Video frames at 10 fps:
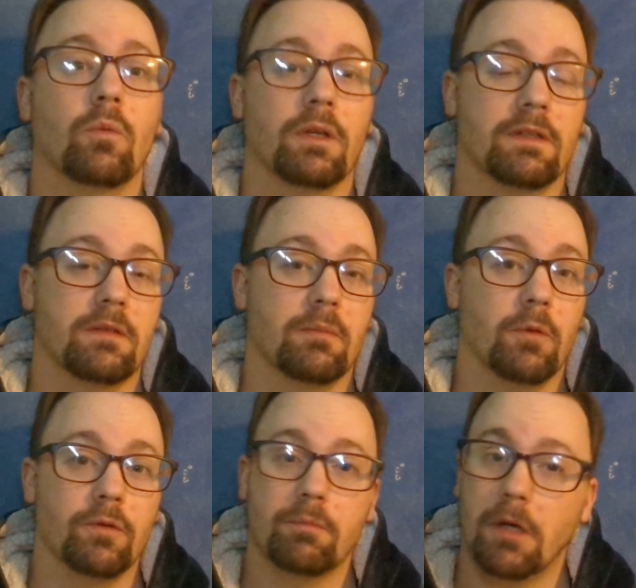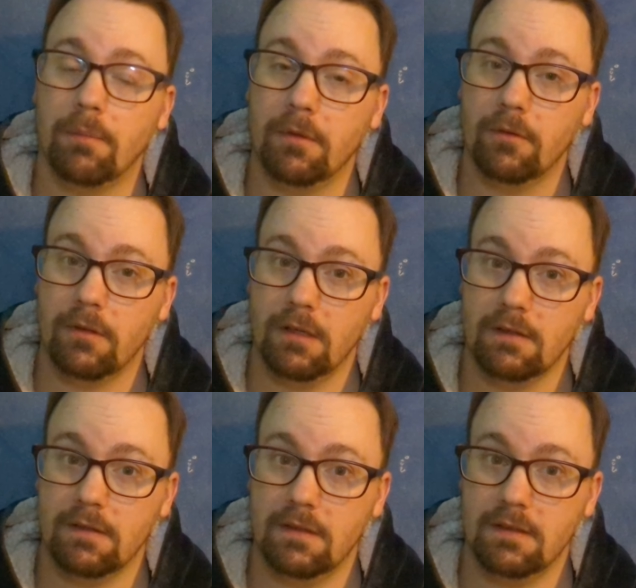What's the most popular
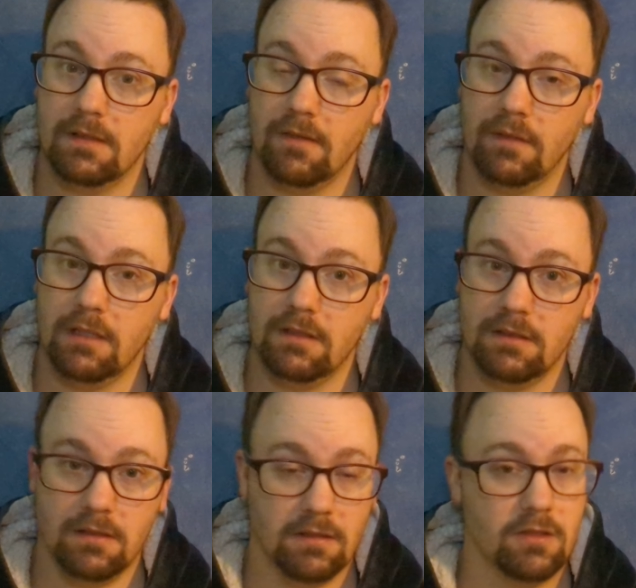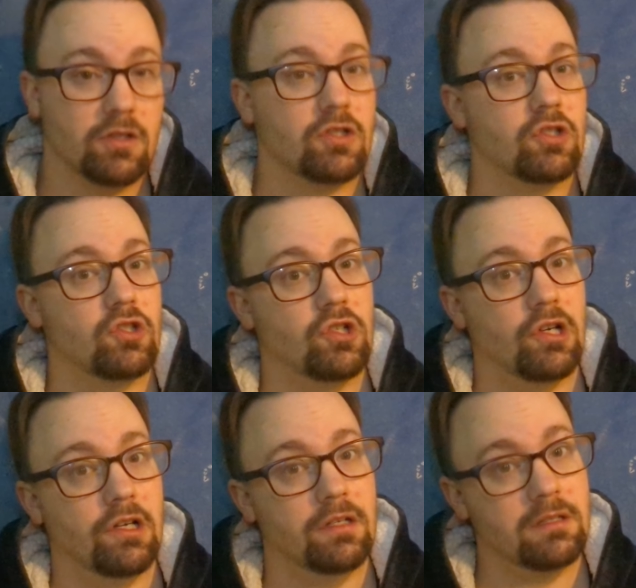things in the 70s?
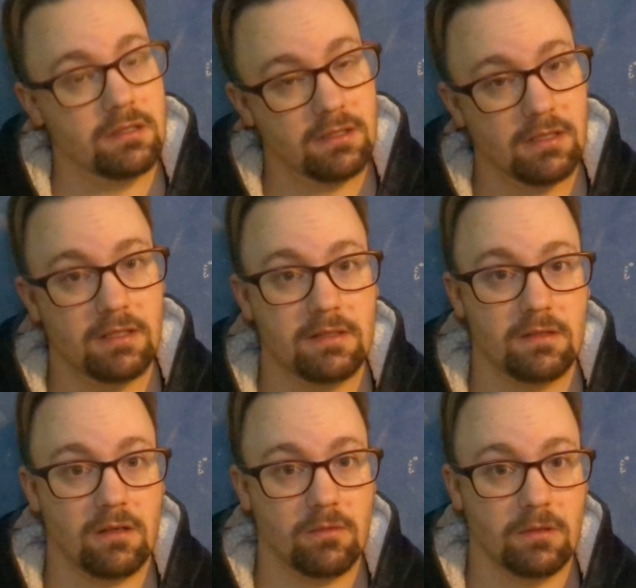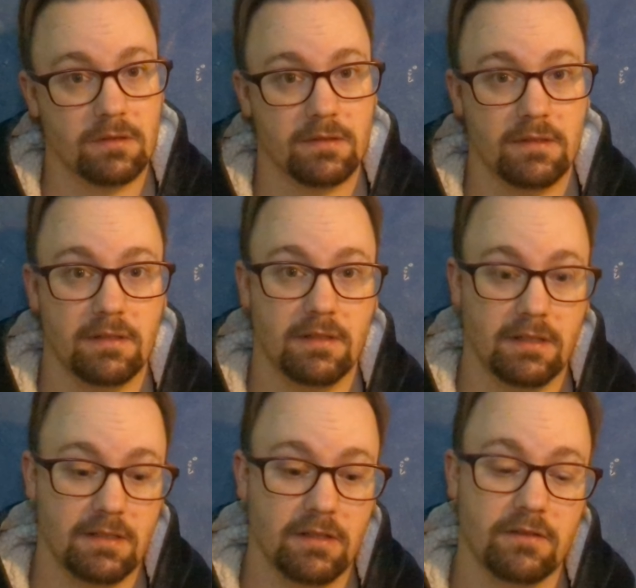Jaws and Star Wars. And
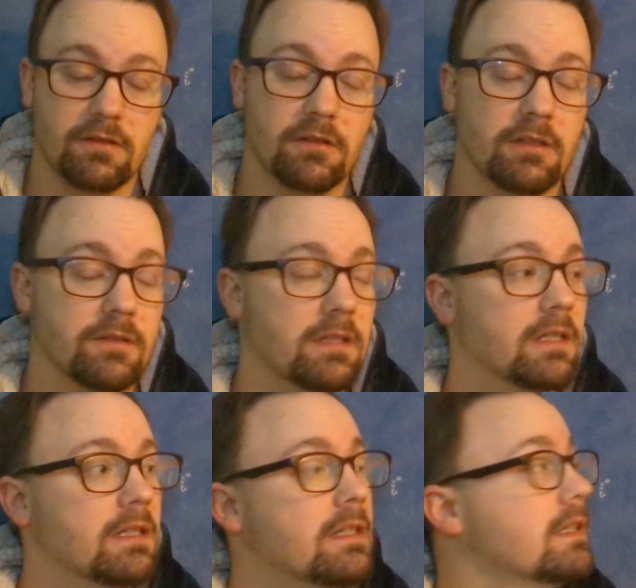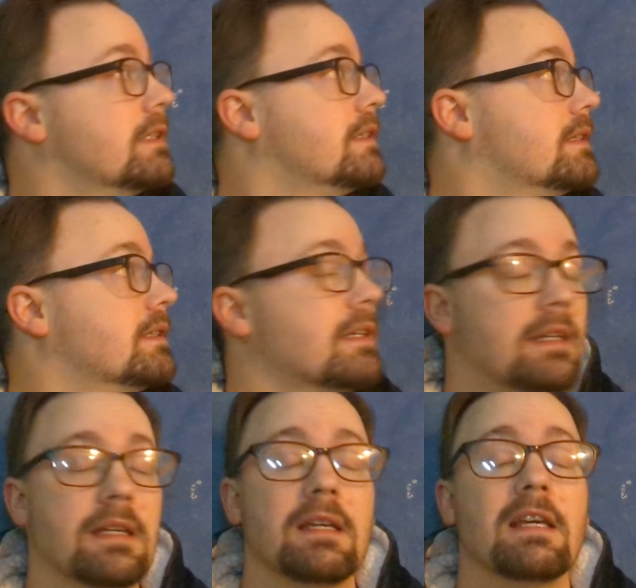they tell studios, this
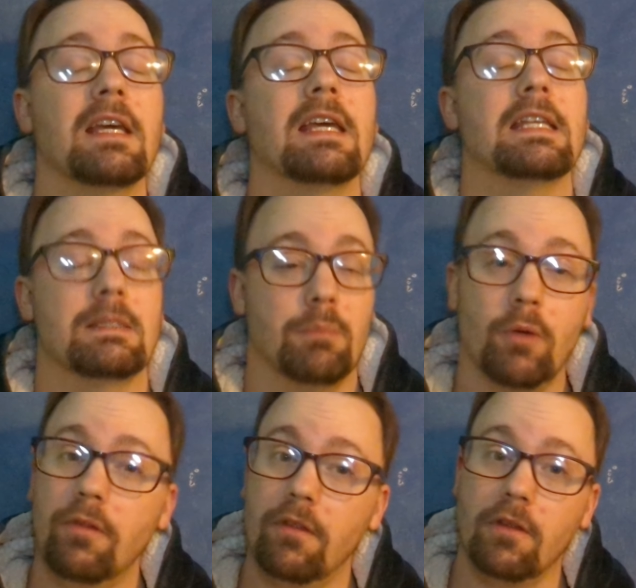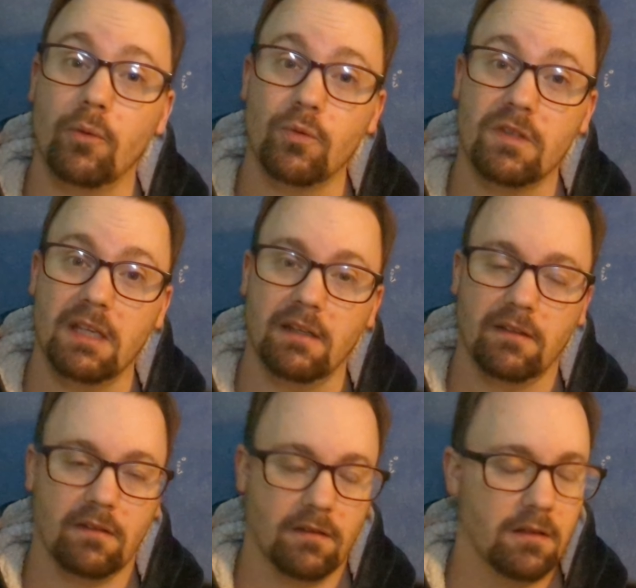is both of those
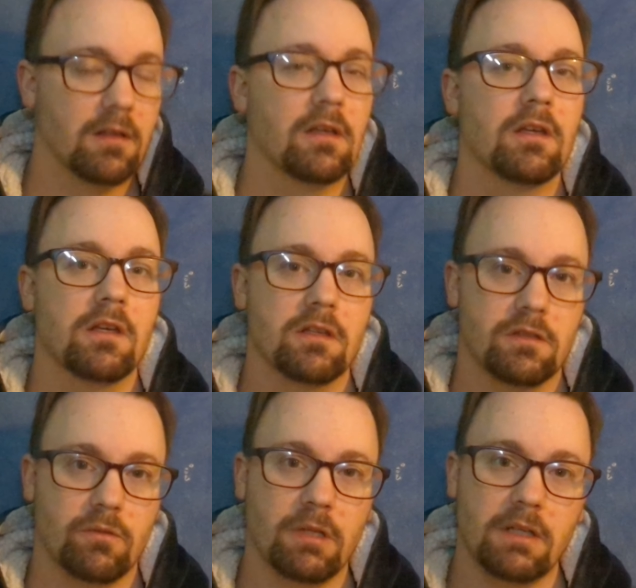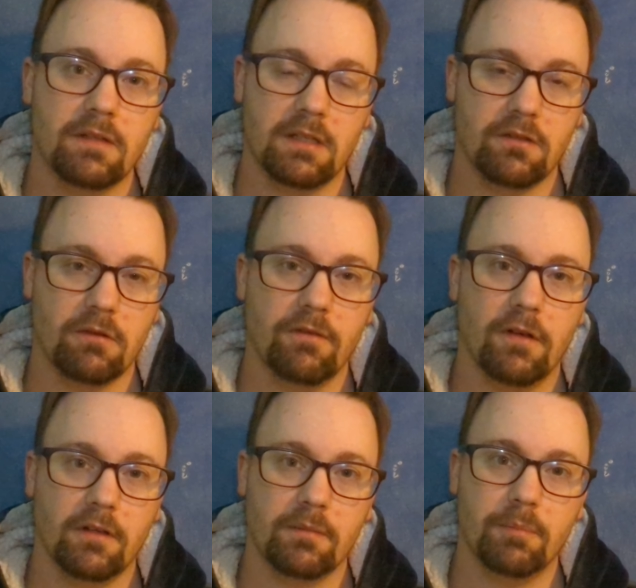things. 20th Century
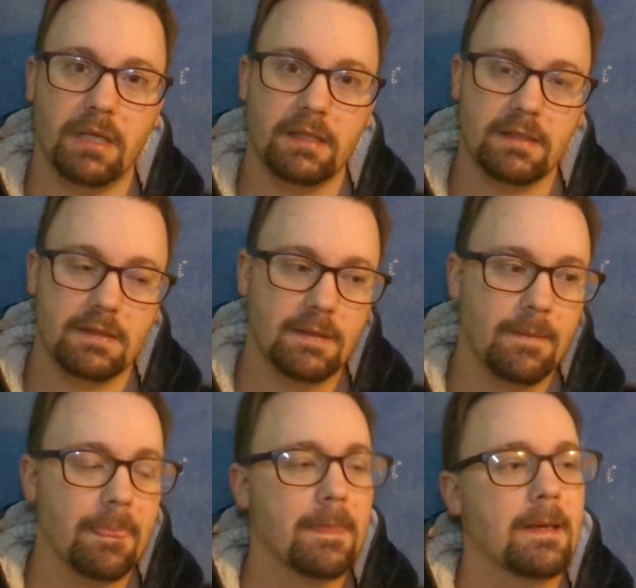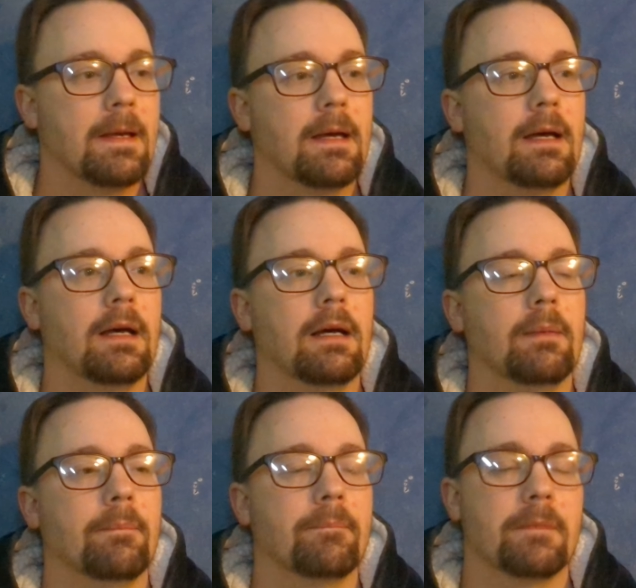Fox Bites.
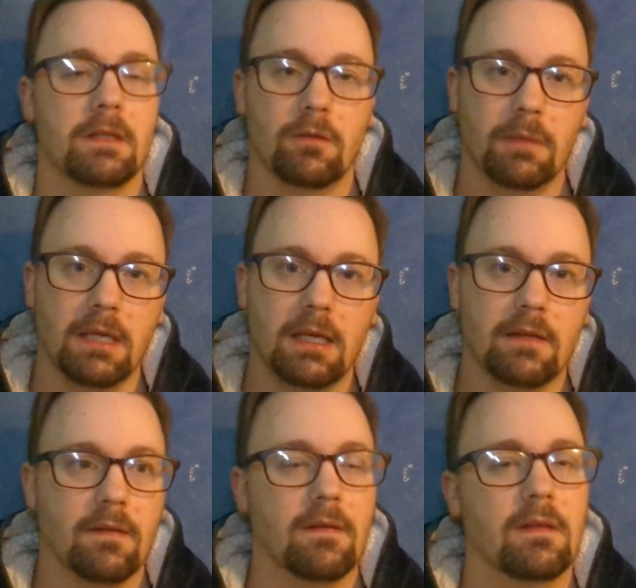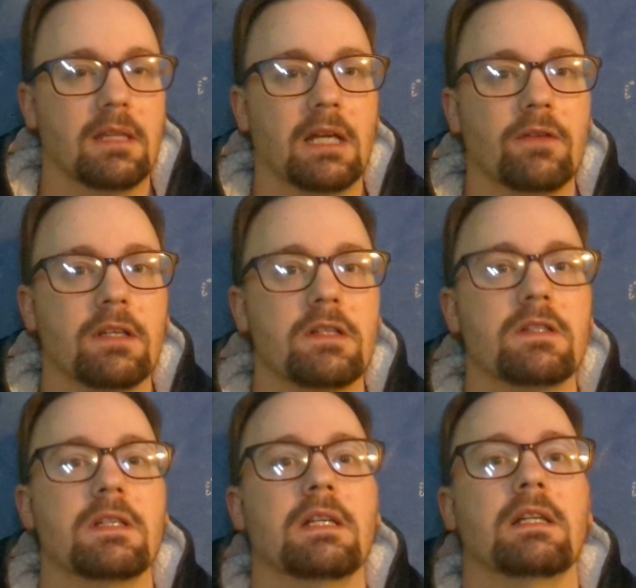Um, they'll make it. Now they
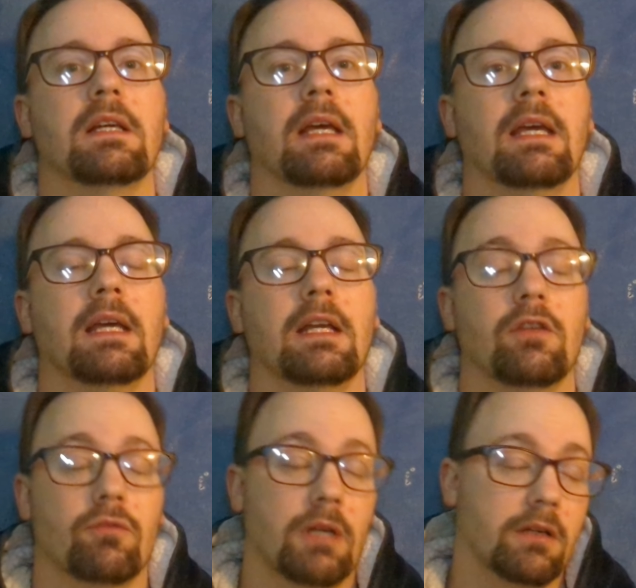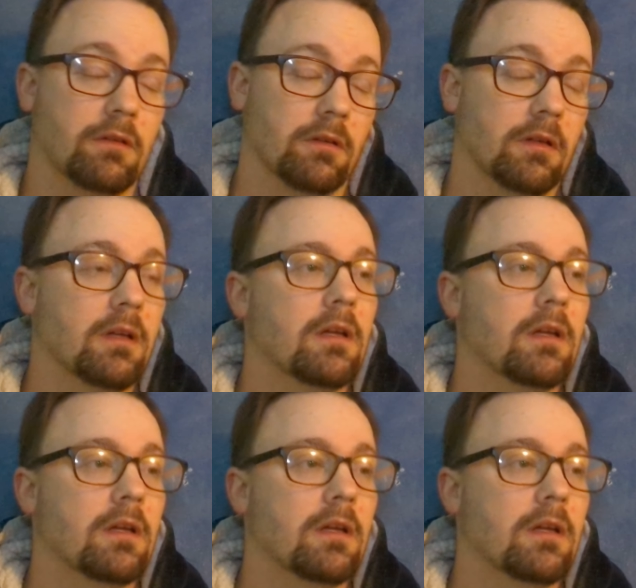just need a director.